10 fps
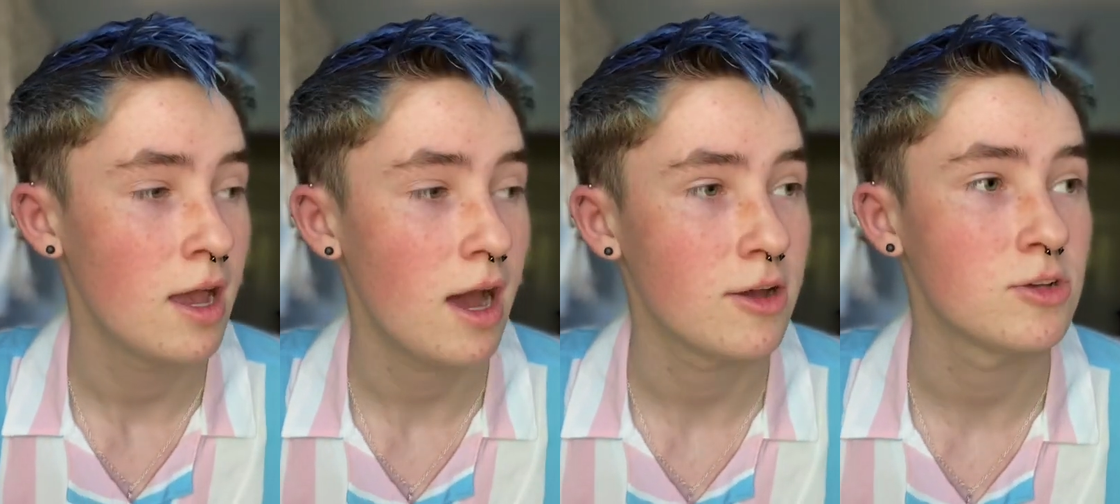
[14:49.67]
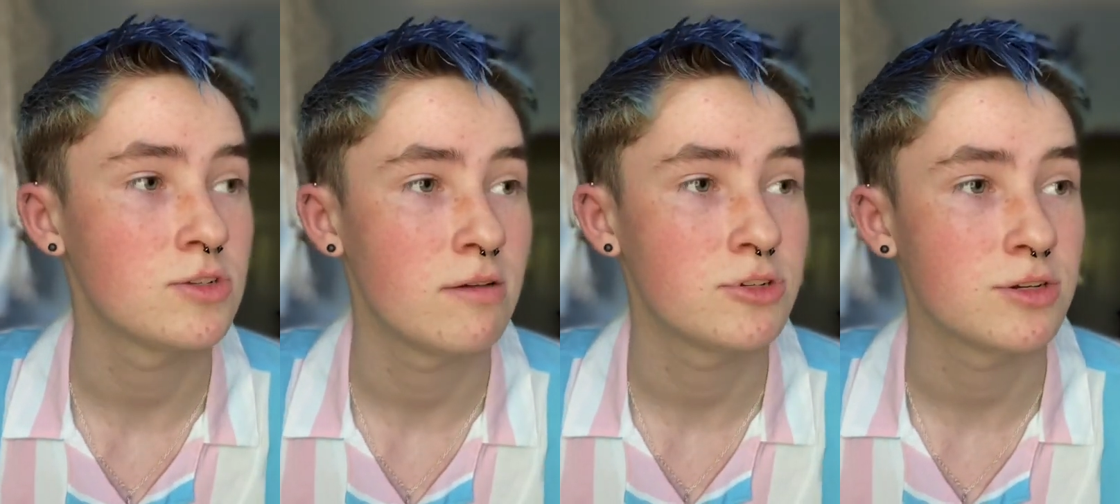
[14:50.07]
I also
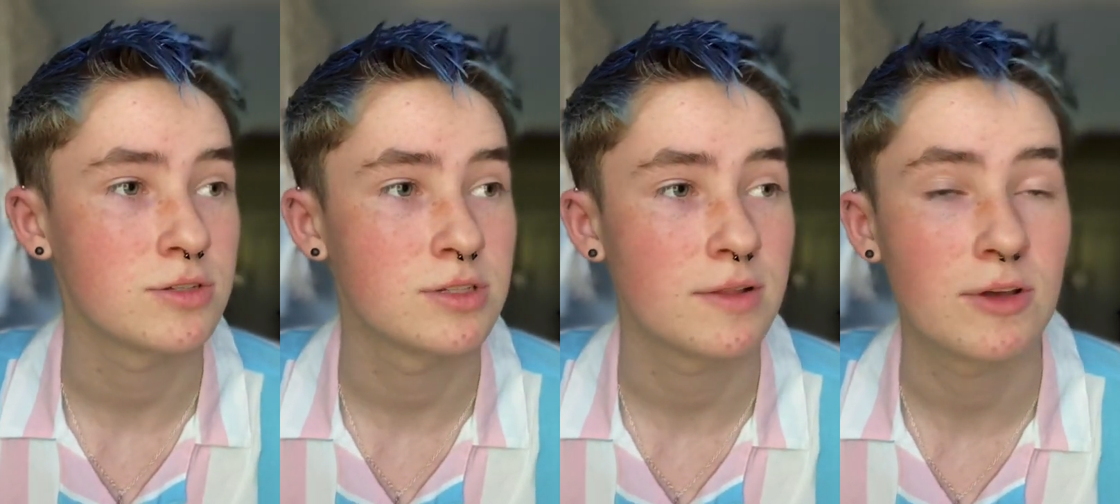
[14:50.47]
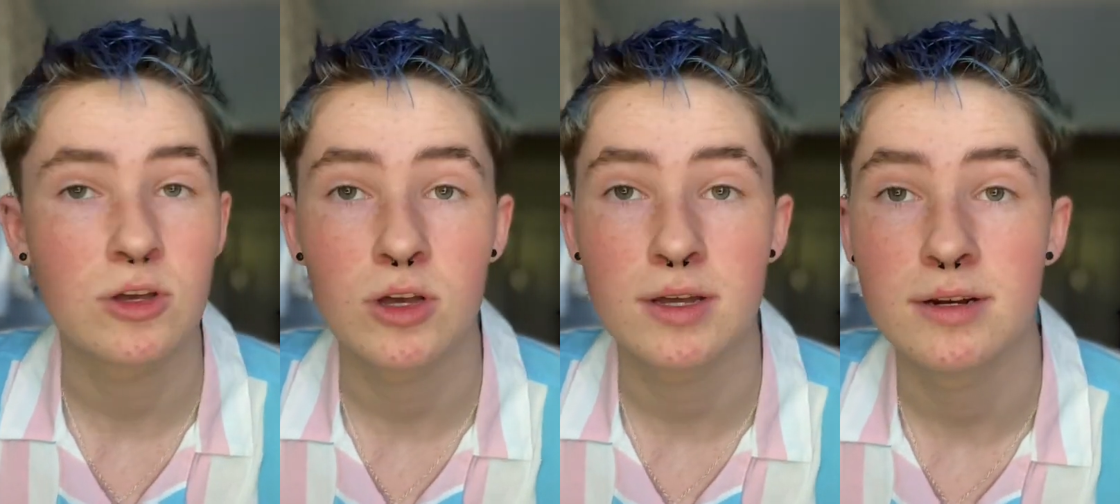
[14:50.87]
have shirts that look
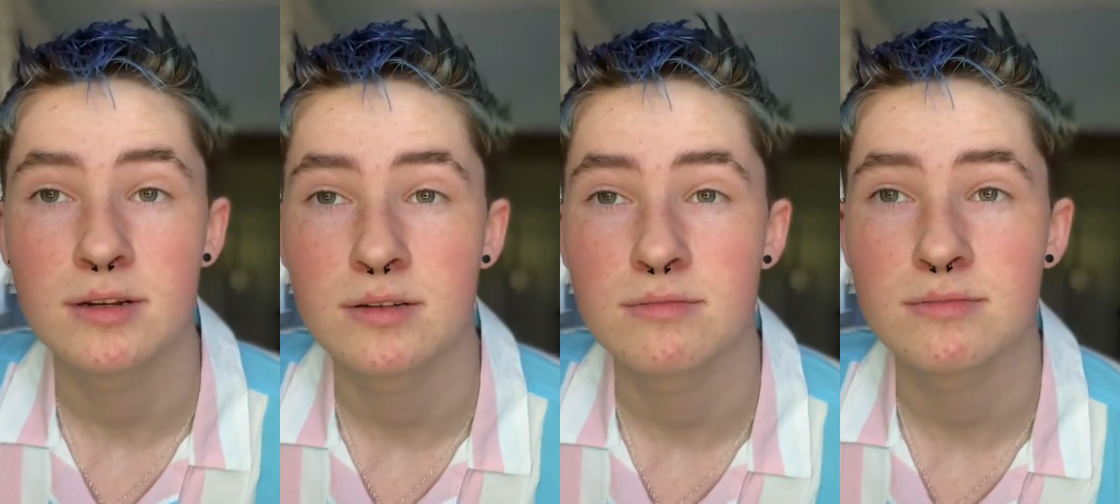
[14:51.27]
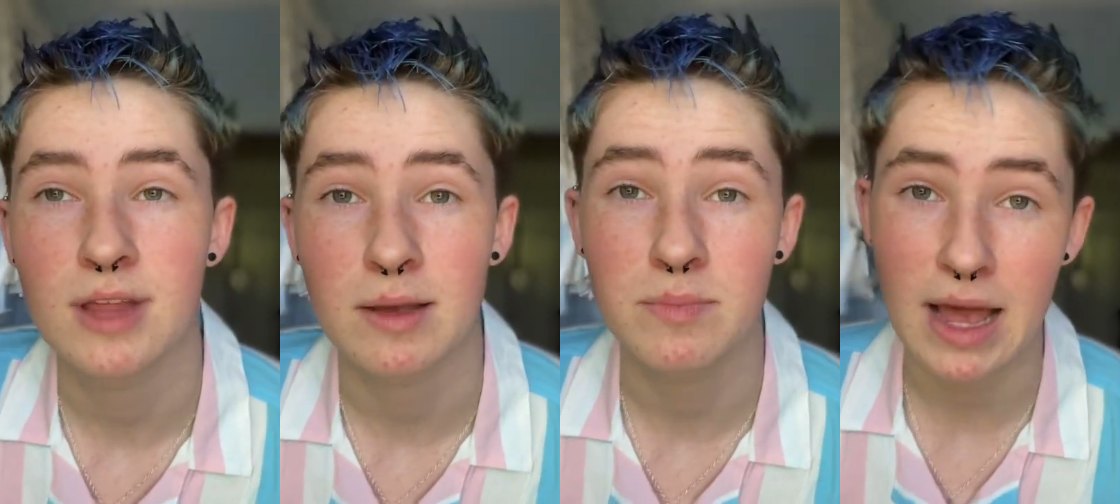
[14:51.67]
good,
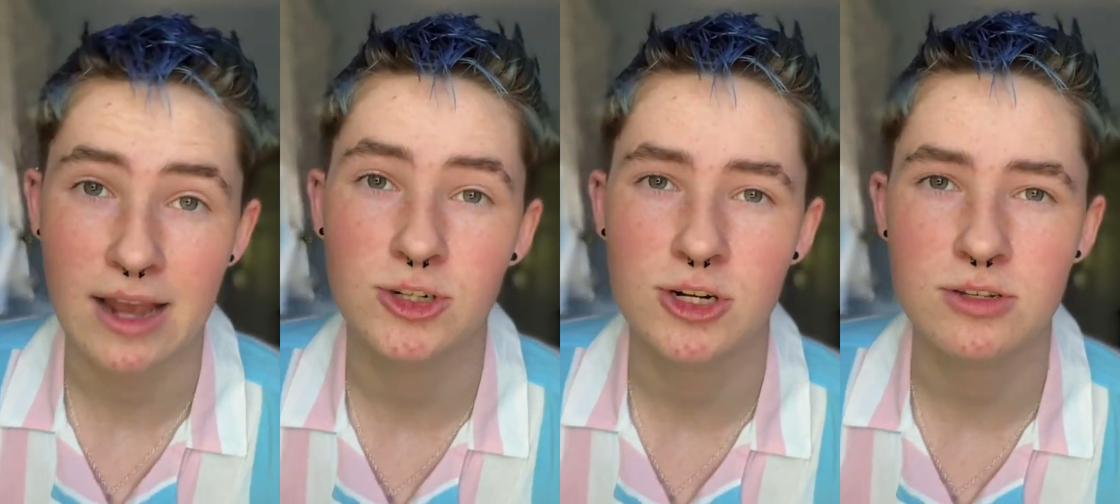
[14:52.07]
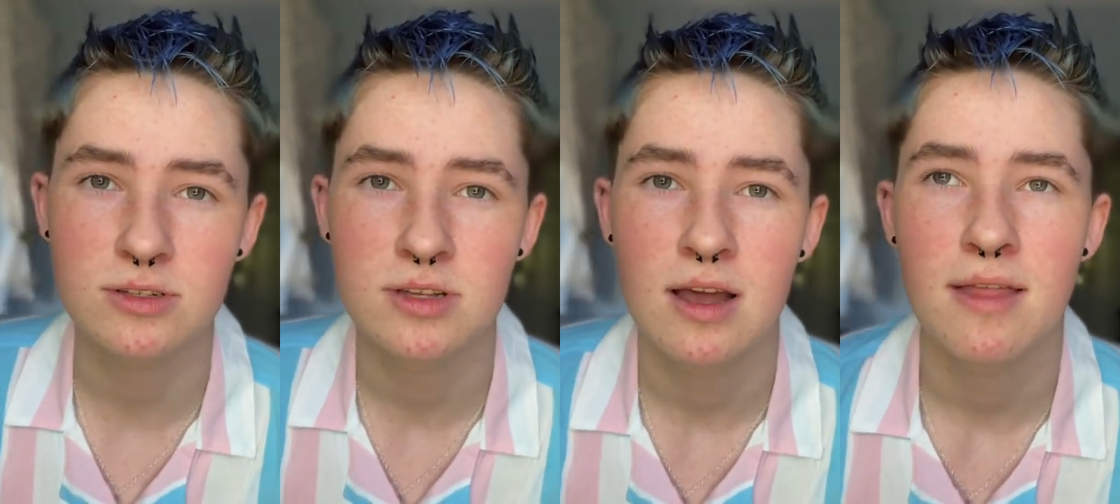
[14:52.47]
like black shirts,